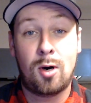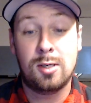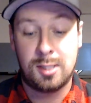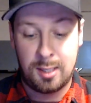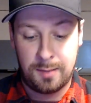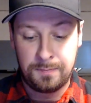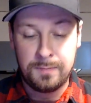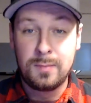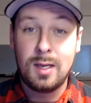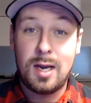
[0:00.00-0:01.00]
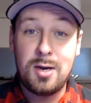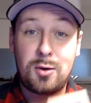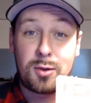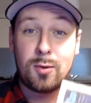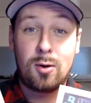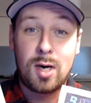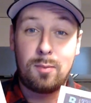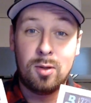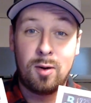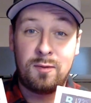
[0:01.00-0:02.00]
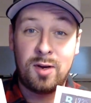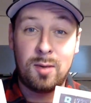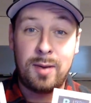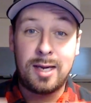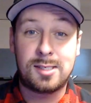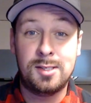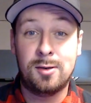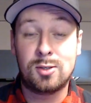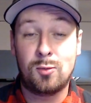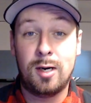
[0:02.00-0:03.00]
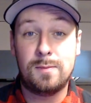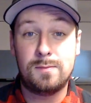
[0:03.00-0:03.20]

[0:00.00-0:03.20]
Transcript: in it, and you can throw a couple of Bovita packs in there as well.